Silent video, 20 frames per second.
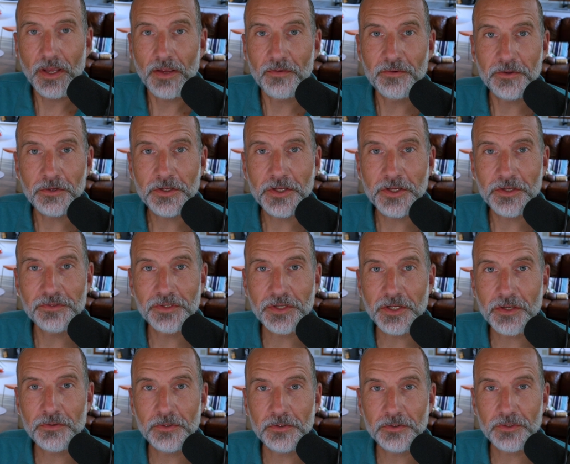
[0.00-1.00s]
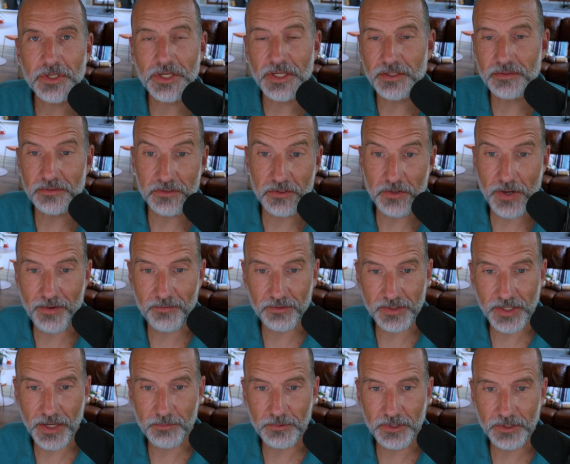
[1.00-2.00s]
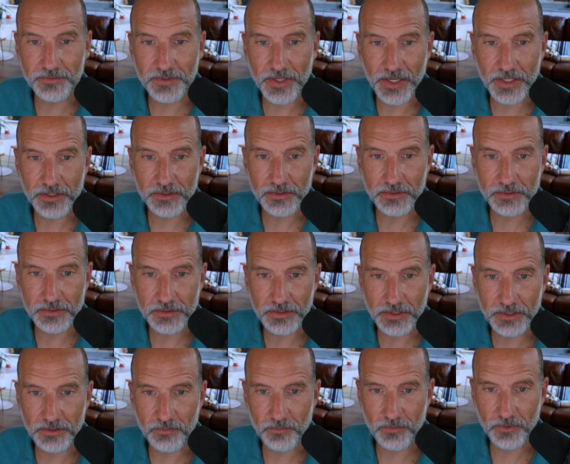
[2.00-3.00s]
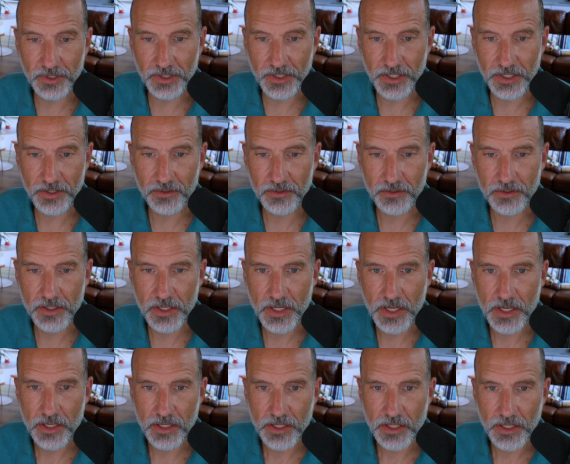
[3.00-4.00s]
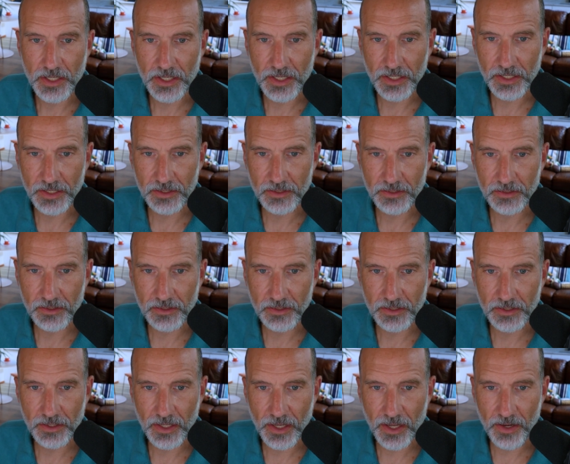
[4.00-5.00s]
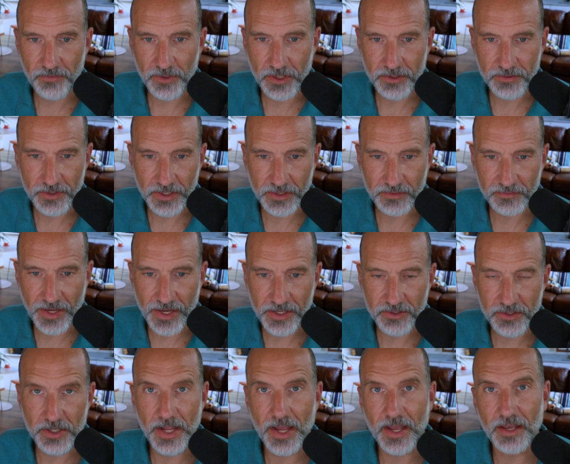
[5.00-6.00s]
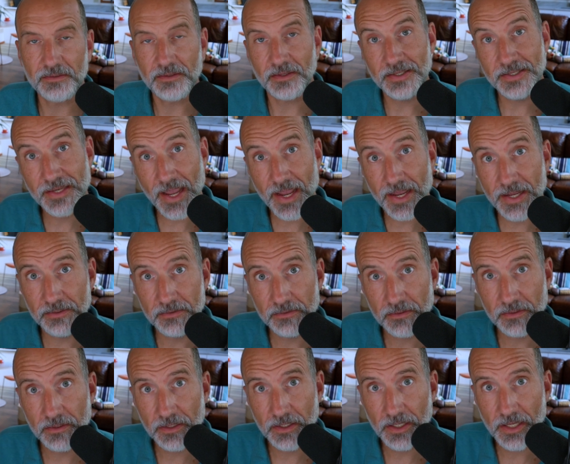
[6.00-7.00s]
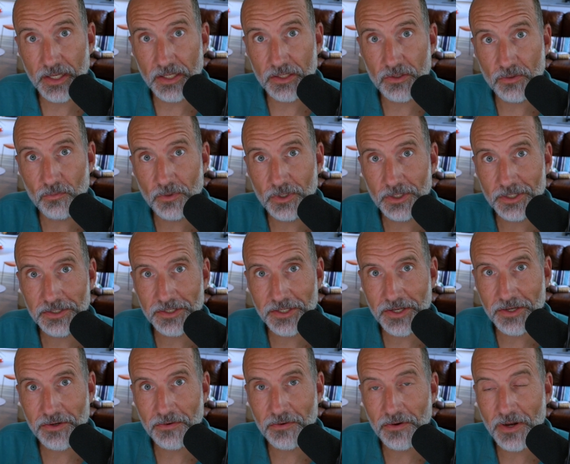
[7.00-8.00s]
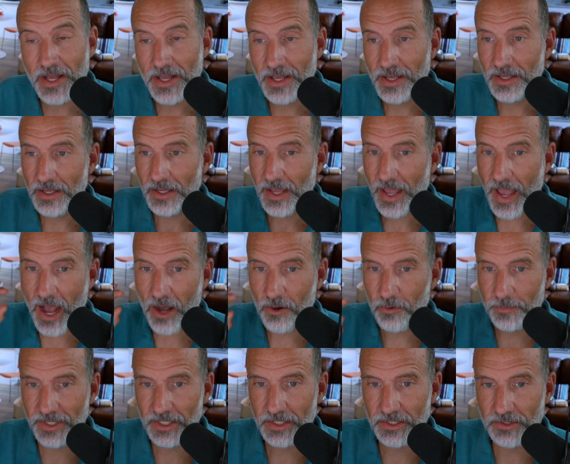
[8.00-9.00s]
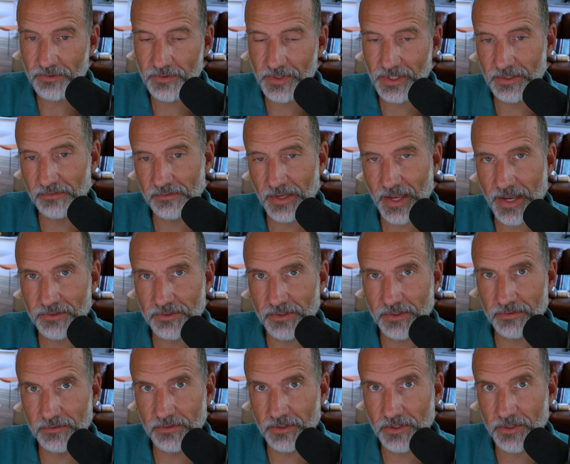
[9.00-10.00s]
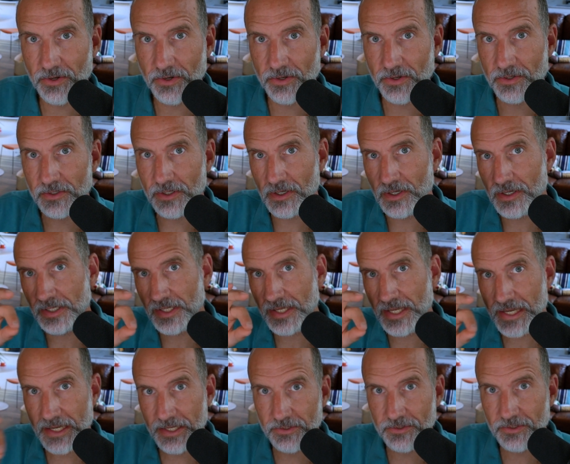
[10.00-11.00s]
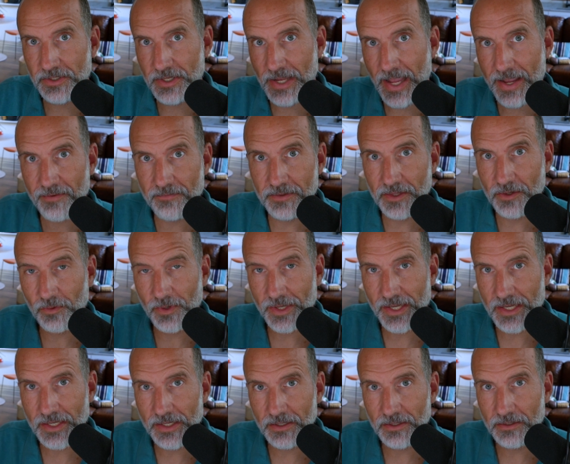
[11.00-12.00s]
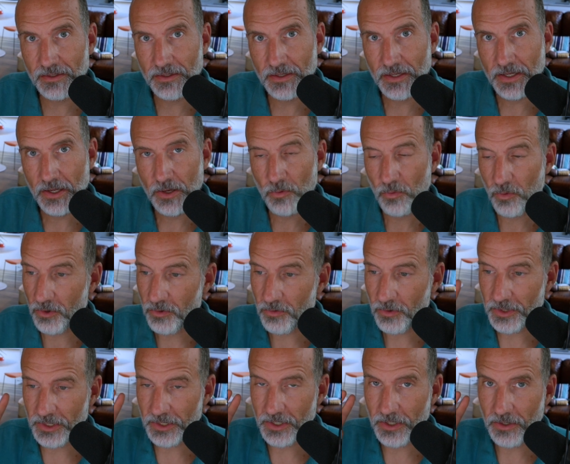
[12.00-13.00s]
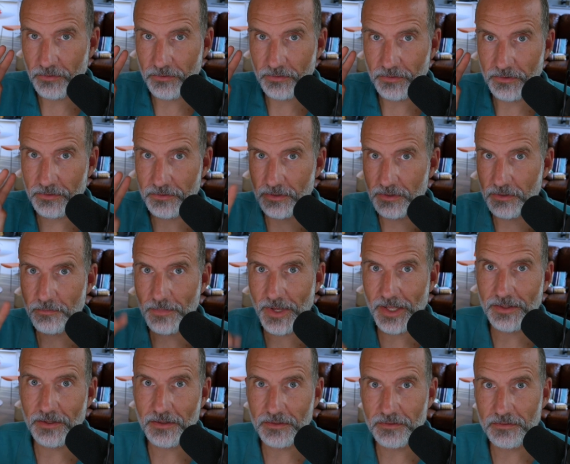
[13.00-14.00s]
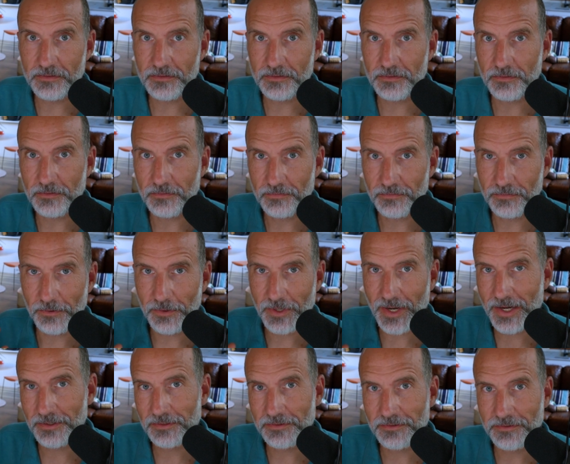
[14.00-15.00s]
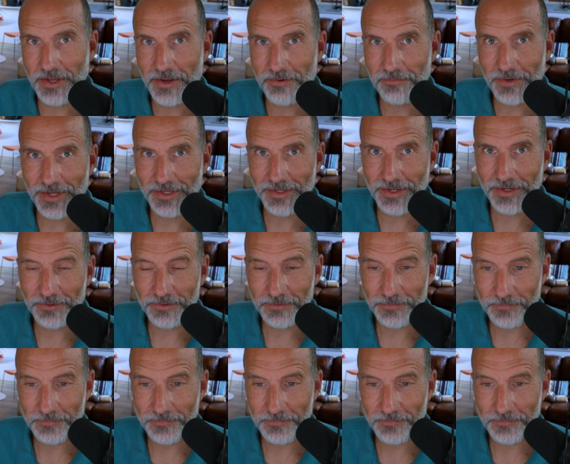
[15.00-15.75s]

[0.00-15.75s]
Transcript: If you're using Google Sheets and you have a table of data like the one here, and every transaction has a date, and you want to know how many transactions occurred on each day of the week, we're going to go through two methods for how to do that right now.